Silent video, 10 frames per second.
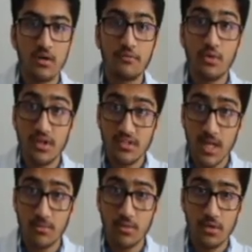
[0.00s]
For
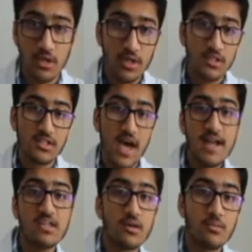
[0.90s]
example, the
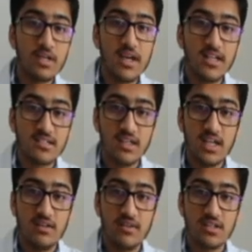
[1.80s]
Tide Company has
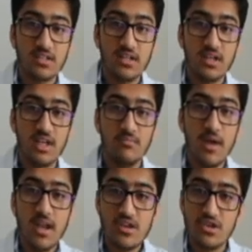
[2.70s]
invested in
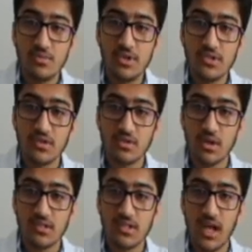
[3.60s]
many communities
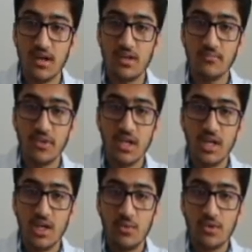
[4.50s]
across Canada
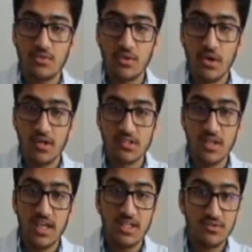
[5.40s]
with regards
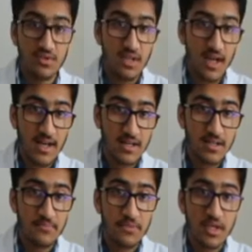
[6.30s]
to AIDS-free
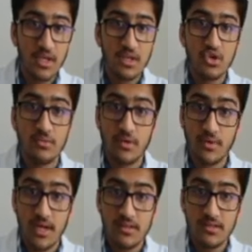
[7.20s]
Canada, human
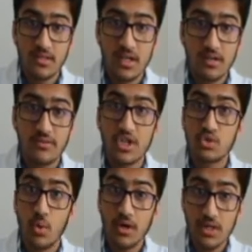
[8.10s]
rights, fresh
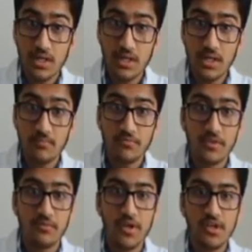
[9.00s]
water cleaning,
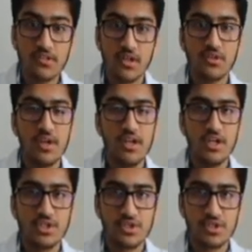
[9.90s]
various other
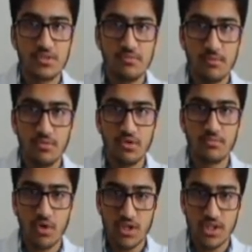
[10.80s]
Indigenous people
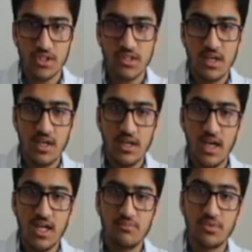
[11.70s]
projects,
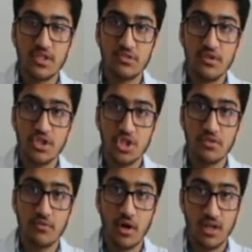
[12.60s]
and preservation
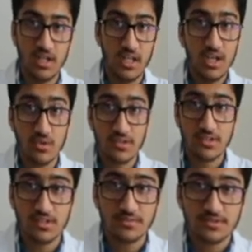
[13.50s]
of Arctic
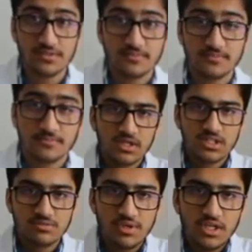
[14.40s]
ecosystems.
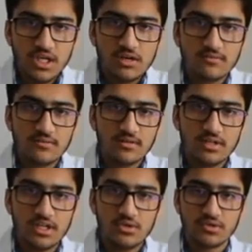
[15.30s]
Speaking of
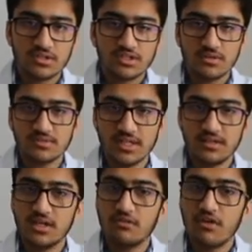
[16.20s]
ecosystems and
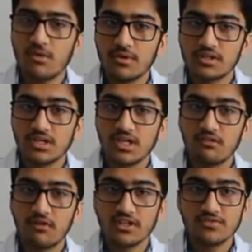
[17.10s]
the environment,
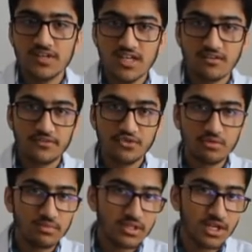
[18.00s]
phosphates have a few
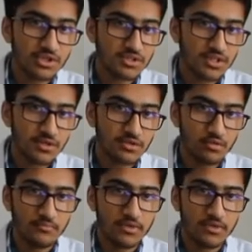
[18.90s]
implications there too.